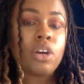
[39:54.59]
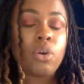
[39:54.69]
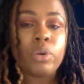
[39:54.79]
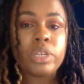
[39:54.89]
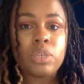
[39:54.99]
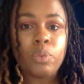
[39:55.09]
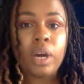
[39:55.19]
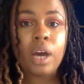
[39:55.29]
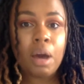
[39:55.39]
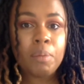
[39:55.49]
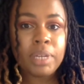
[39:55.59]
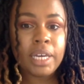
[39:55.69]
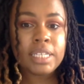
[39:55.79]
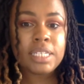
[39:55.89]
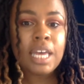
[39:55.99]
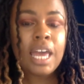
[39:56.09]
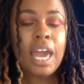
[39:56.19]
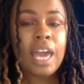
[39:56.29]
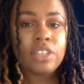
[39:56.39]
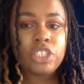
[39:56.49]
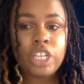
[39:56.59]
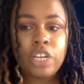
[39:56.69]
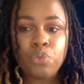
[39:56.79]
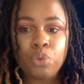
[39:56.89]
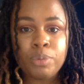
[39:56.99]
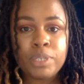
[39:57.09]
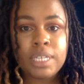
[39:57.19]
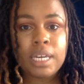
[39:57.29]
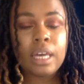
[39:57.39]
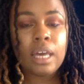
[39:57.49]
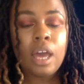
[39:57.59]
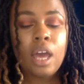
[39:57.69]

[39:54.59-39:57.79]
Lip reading: according to what Complex and the Shade Room are saying.